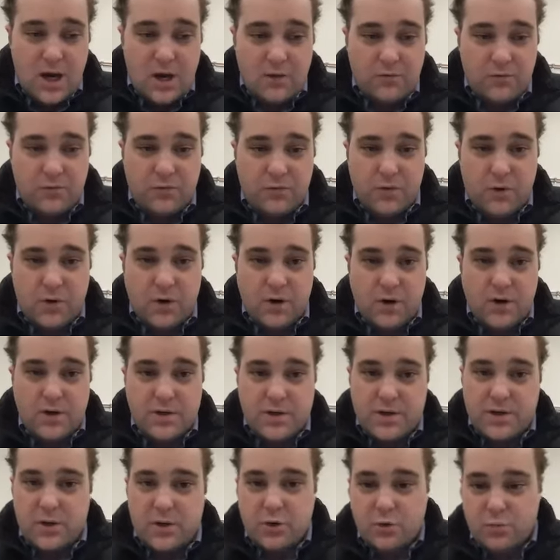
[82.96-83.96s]
For
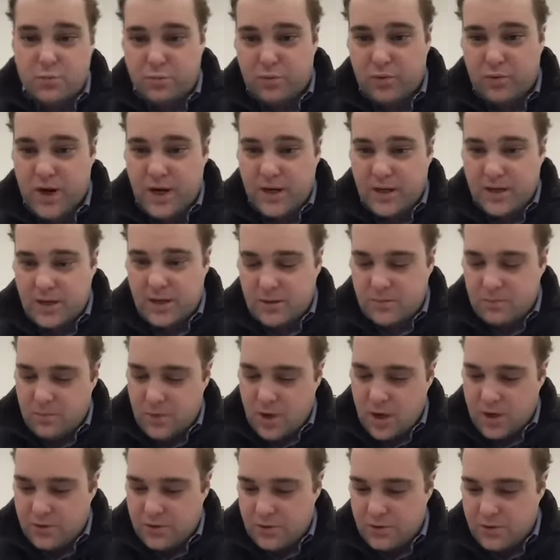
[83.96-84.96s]
you pregnant
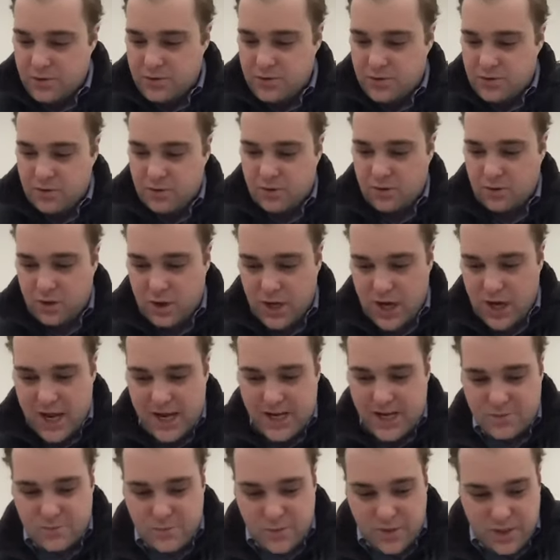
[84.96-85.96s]
mothers or
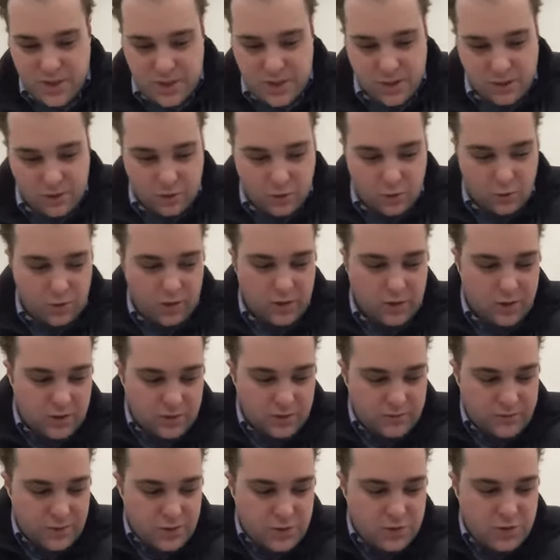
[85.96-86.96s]
has been or
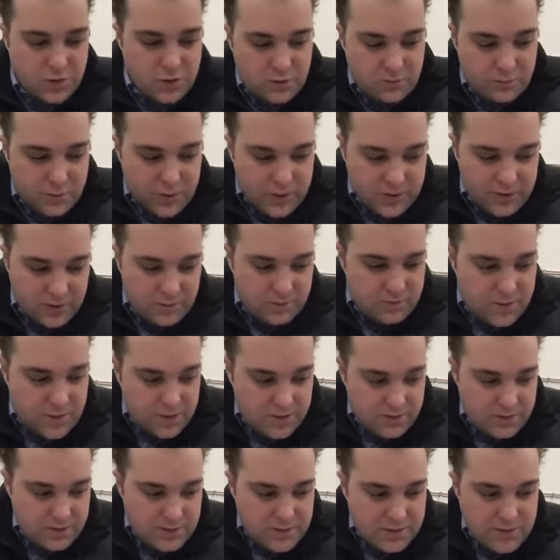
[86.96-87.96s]
future pregnant
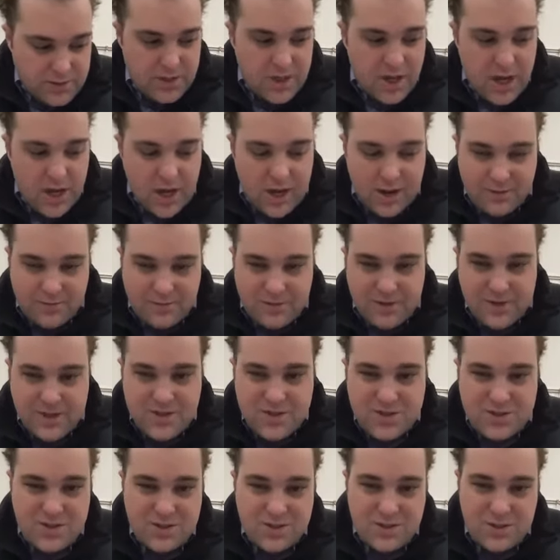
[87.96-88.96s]
mothers,
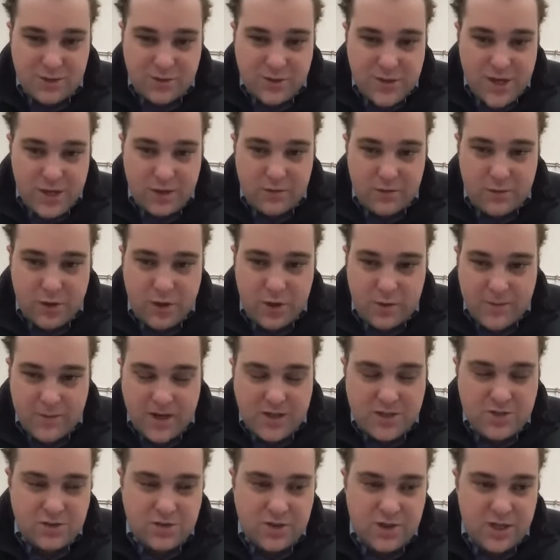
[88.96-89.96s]
your tidal volume
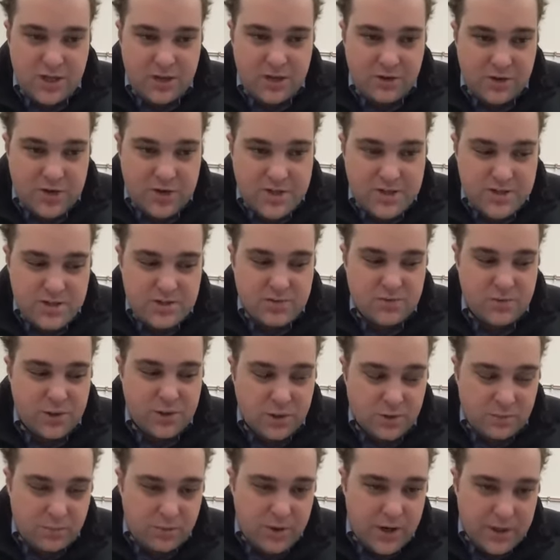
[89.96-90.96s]
actually increases when
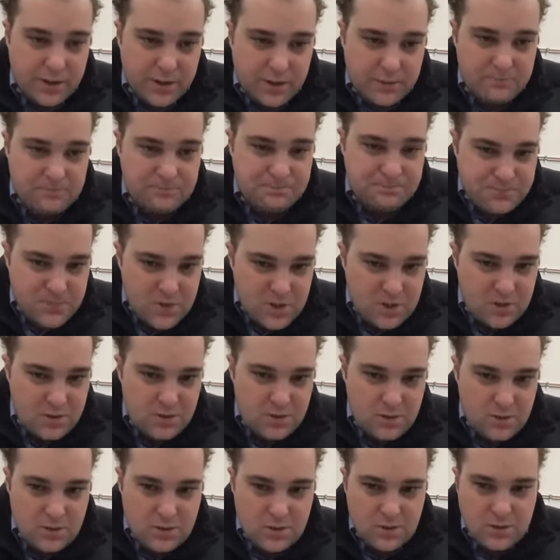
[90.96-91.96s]
you're pregnant.
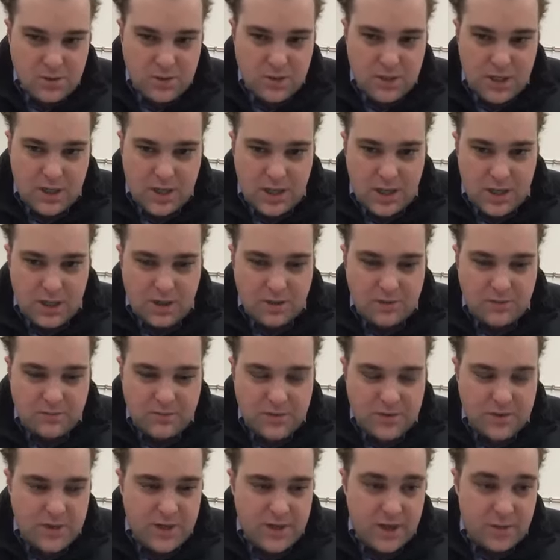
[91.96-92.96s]
If
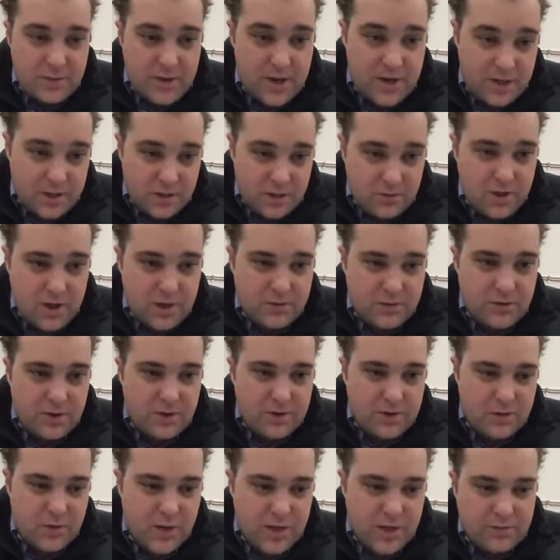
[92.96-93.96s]
you think about it, you have
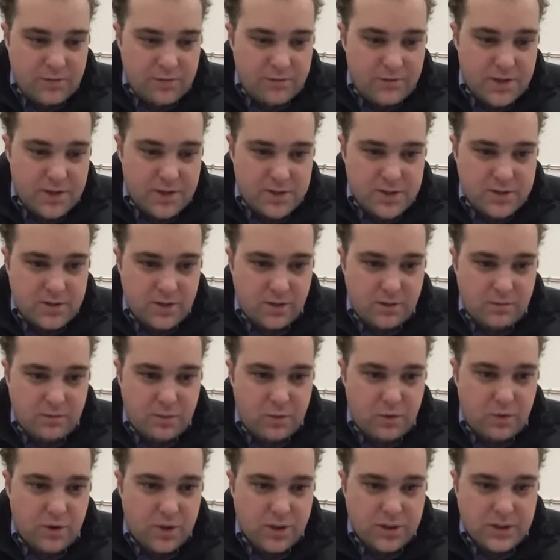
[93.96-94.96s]
a fetus on
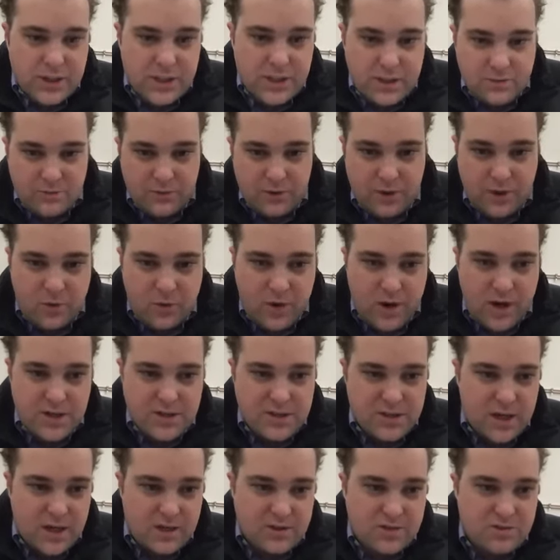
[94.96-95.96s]
board that requires
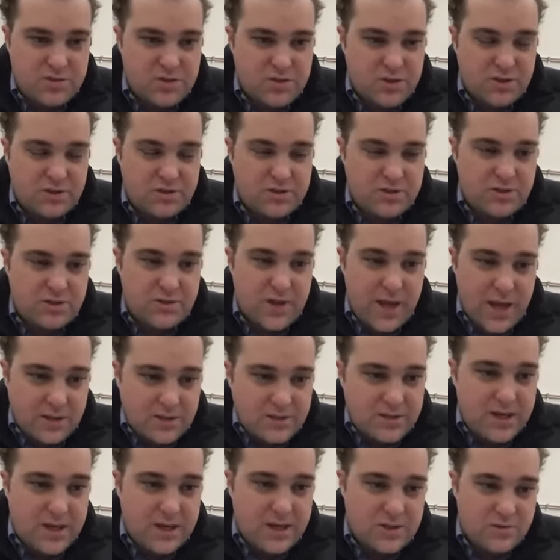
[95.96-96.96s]
oxygen, so that
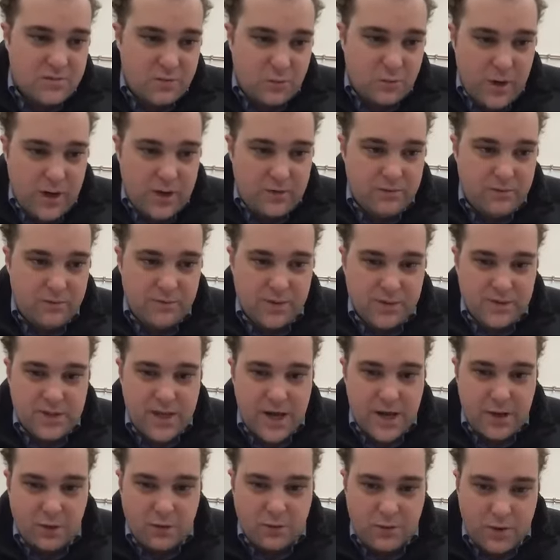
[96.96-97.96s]
takes away from the
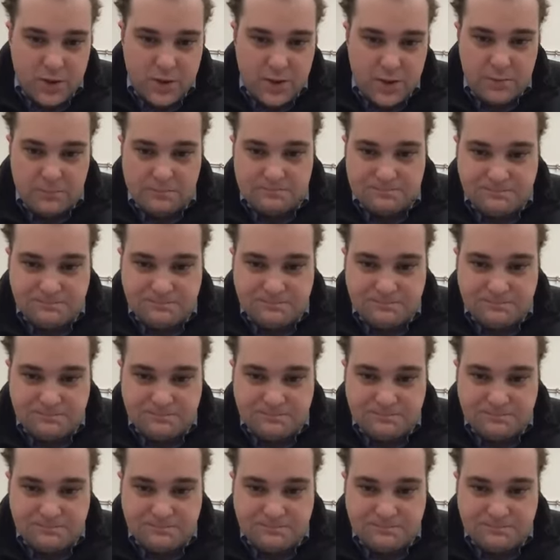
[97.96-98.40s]
tidal volume.